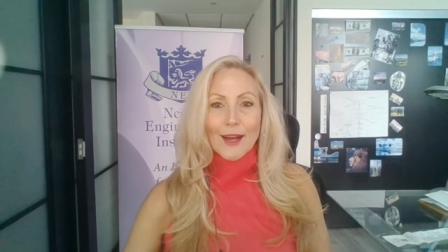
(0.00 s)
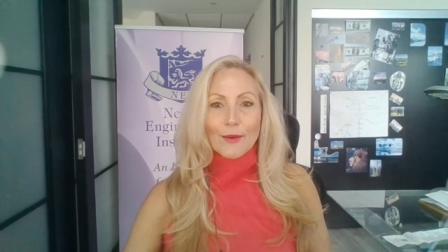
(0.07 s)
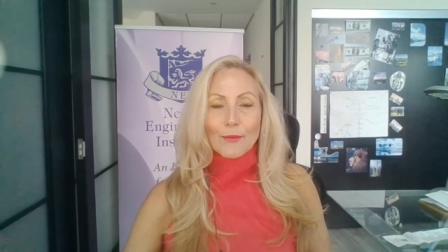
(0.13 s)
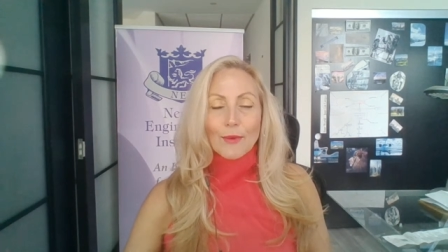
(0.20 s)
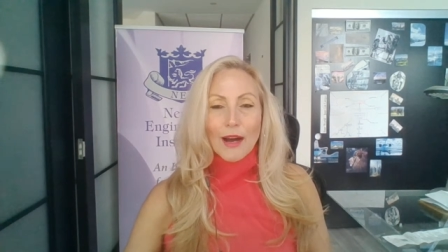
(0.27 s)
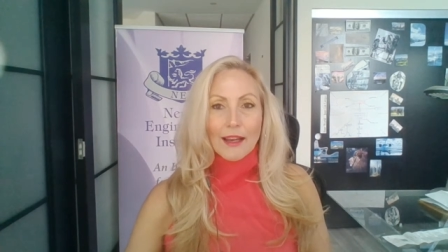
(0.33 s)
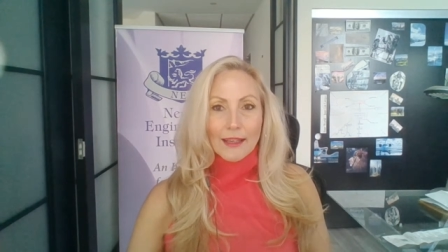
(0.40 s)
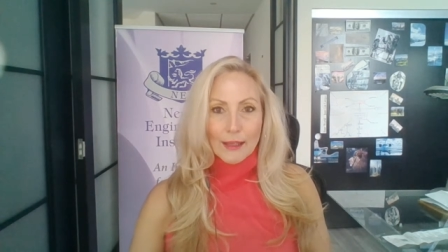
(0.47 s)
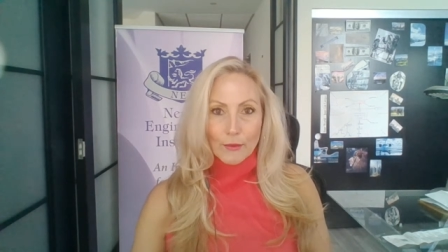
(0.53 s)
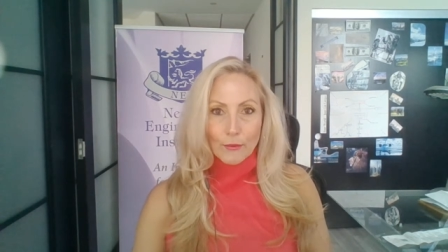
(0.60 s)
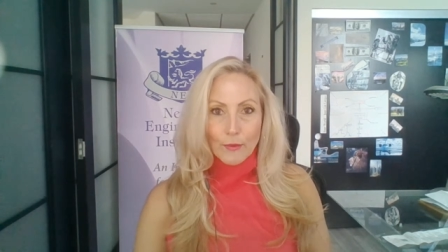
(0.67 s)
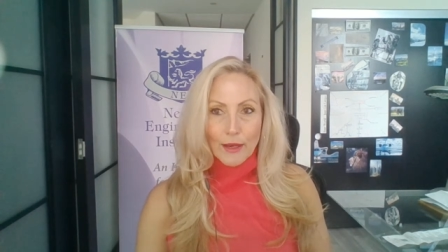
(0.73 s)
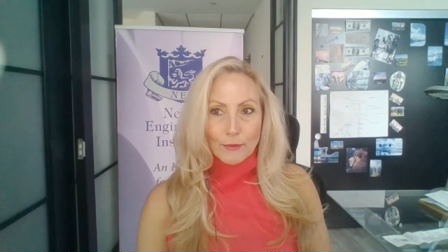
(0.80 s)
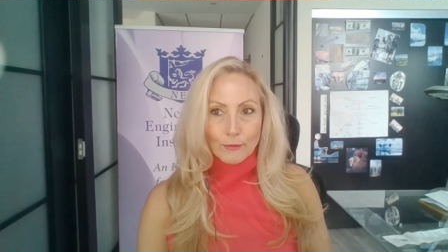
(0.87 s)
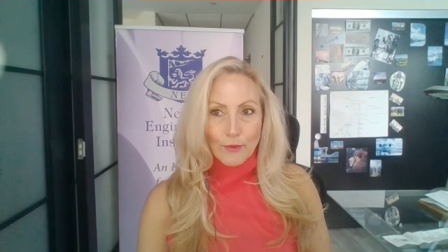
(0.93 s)
well, it
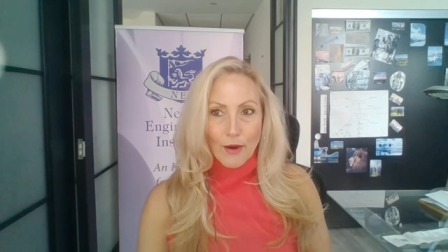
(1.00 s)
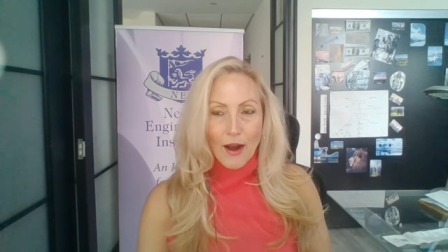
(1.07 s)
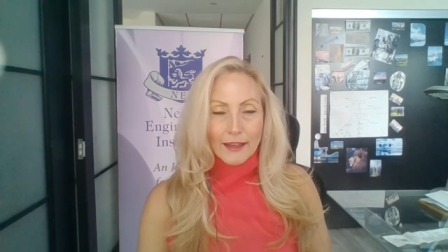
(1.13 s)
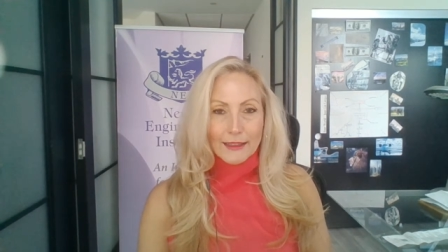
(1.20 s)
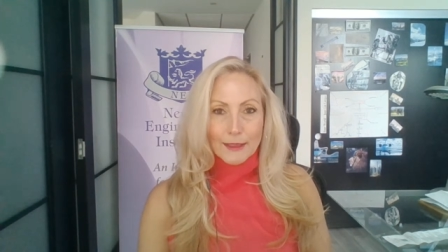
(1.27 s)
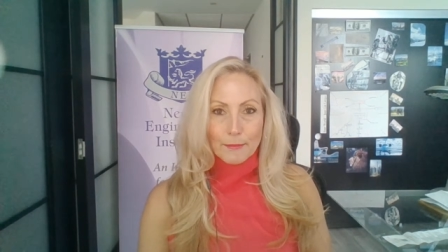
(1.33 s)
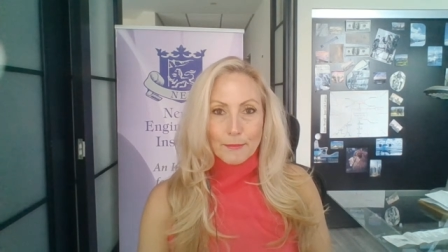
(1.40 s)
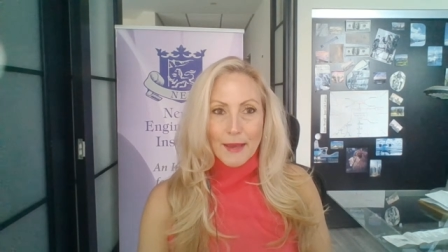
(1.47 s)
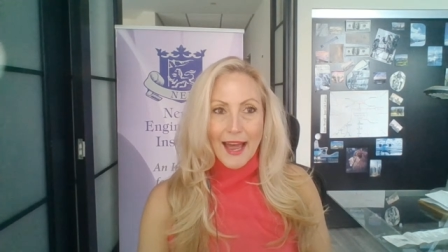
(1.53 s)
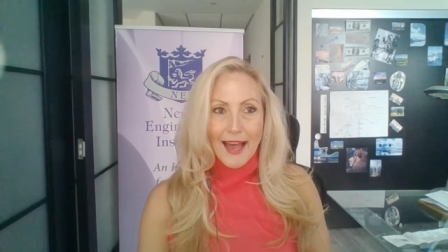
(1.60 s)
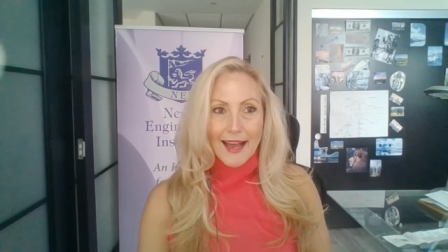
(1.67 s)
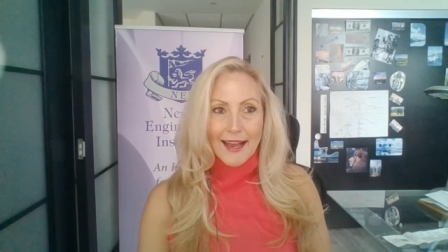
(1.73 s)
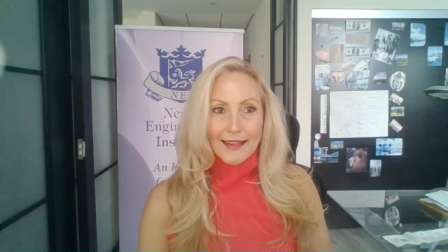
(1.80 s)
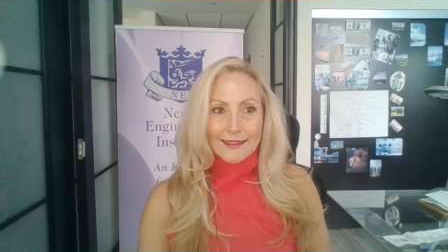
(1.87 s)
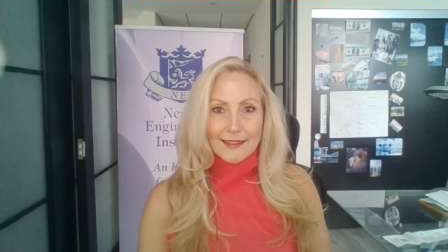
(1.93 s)
went wrong in the
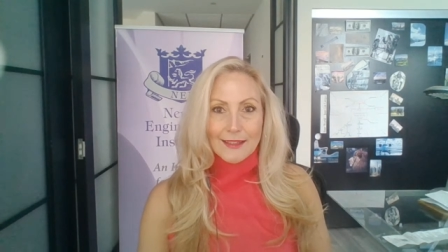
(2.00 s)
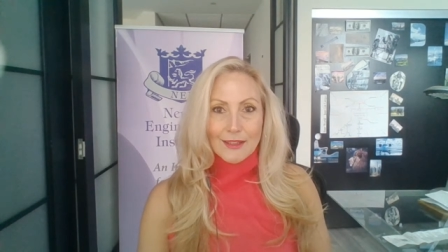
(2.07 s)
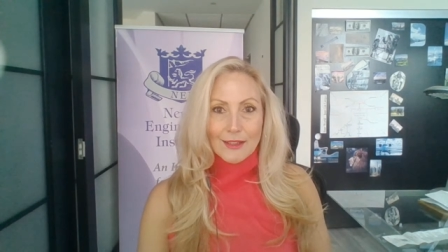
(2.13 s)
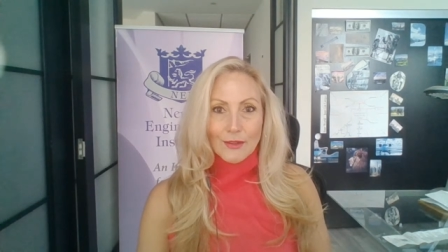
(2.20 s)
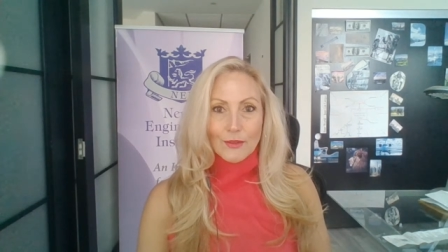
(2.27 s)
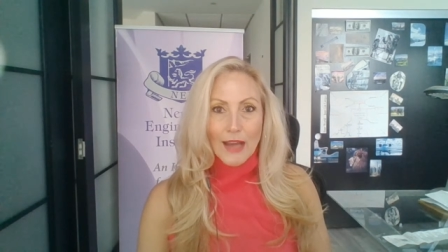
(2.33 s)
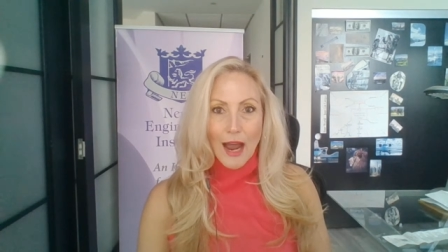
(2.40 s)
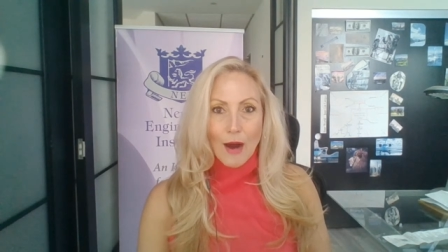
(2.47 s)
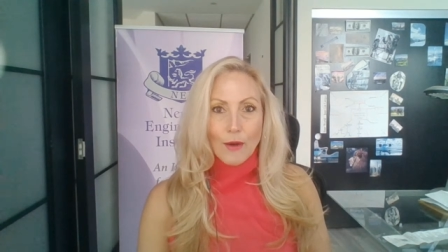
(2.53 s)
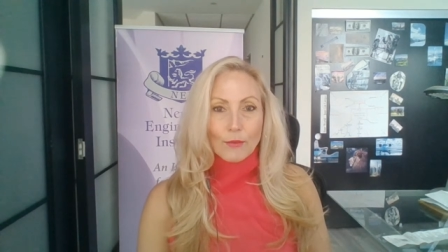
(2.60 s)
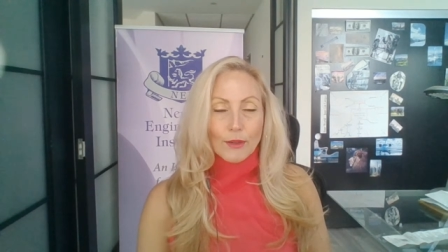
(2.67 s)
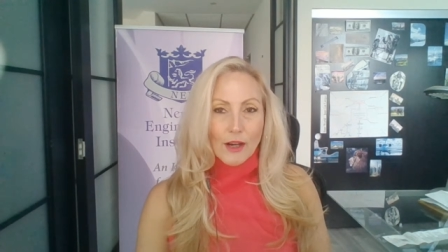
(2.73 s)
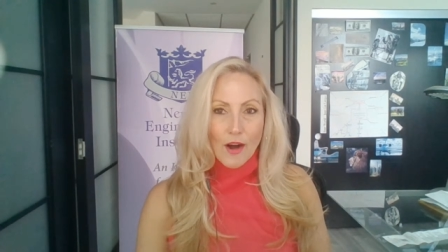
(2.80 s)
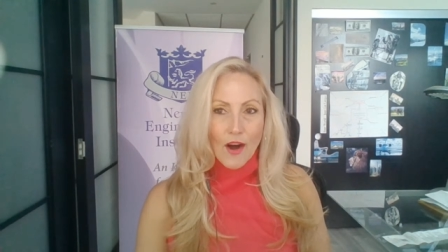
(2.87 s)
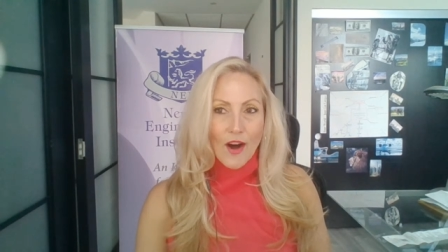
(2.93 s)
past, so now
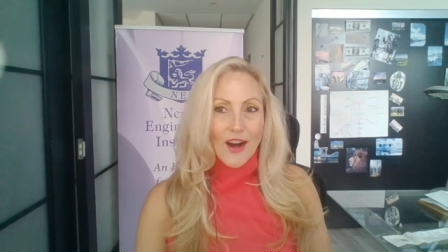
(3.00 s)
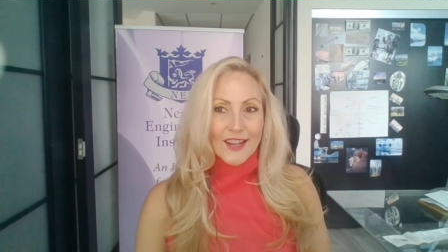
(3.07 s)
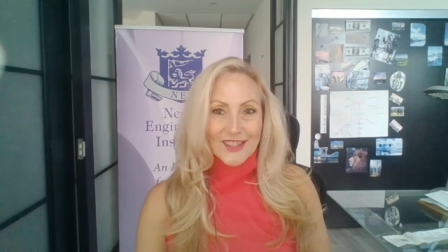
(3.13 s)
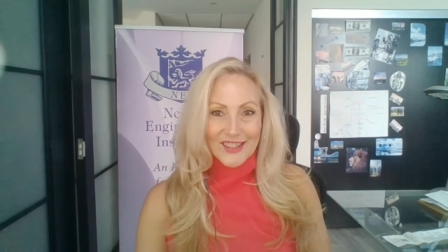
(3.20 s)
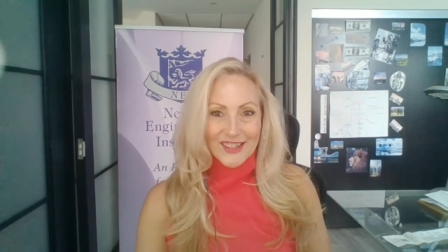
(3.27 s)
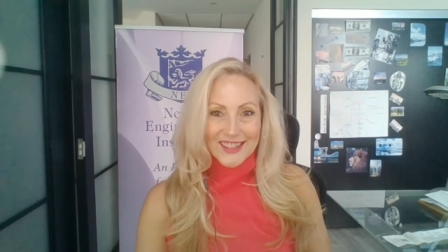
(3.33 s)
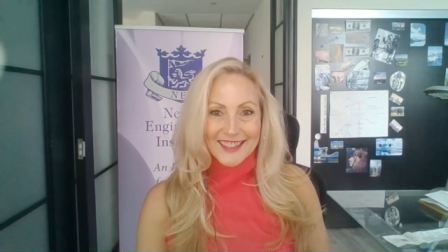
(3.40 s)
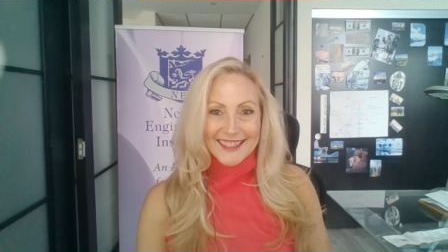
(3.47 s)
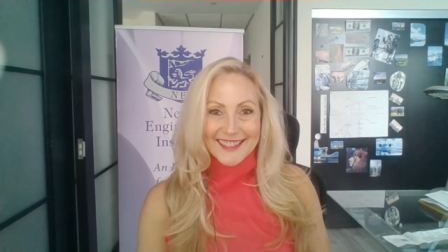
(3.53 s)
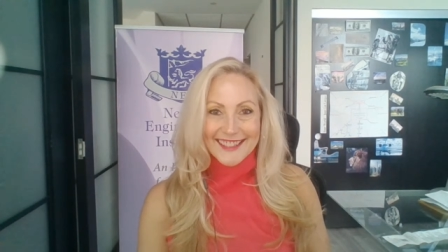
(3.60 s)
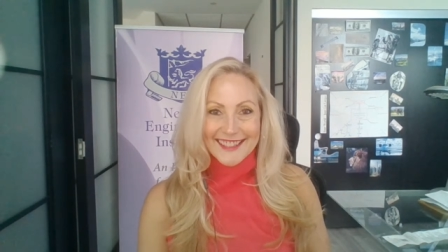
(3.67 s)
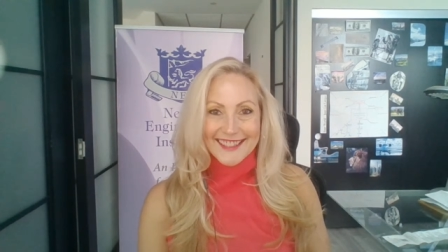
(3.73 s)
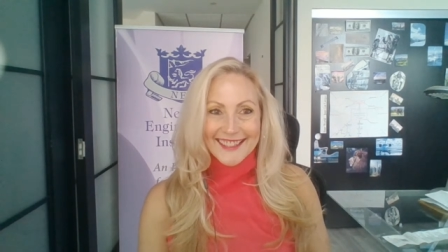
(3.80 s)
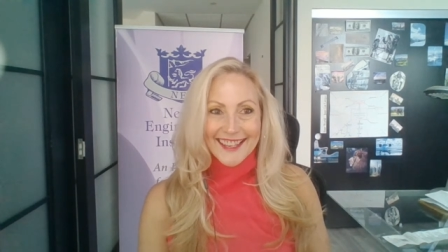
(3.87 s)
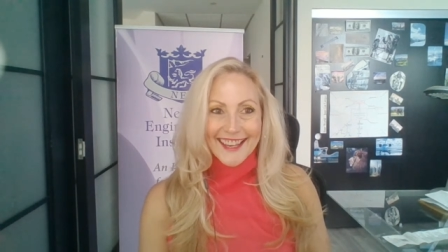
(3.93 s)
we're
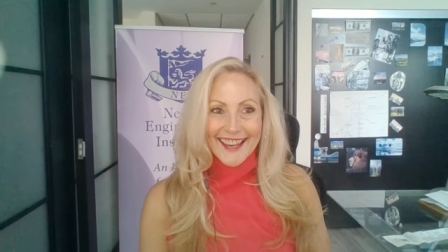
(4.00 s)
cautious,